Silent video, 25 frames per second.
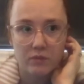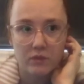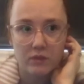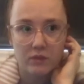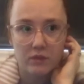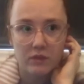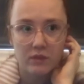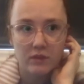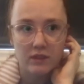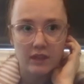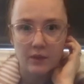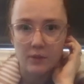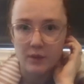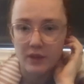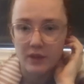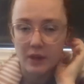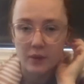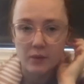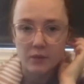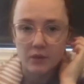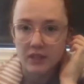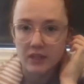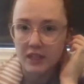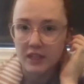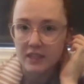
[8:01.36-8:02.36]
like we came
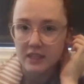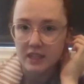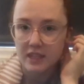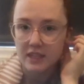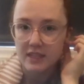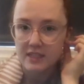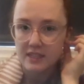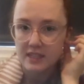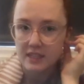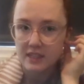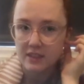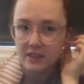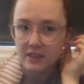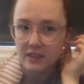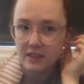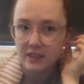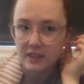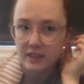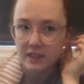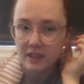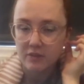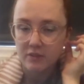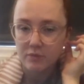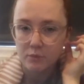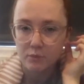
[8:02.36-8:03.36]
up with that idea, and then
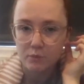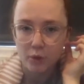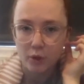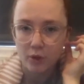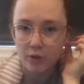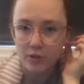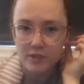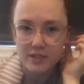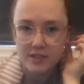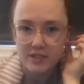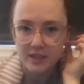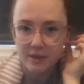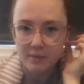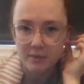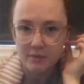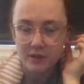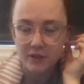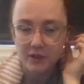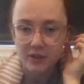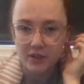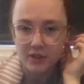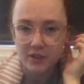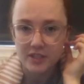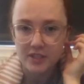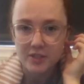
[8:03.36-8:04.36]
I posted
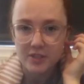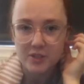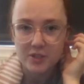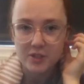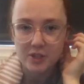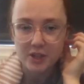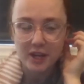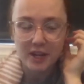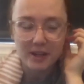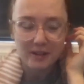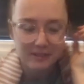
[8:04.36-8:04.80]
something on Instagram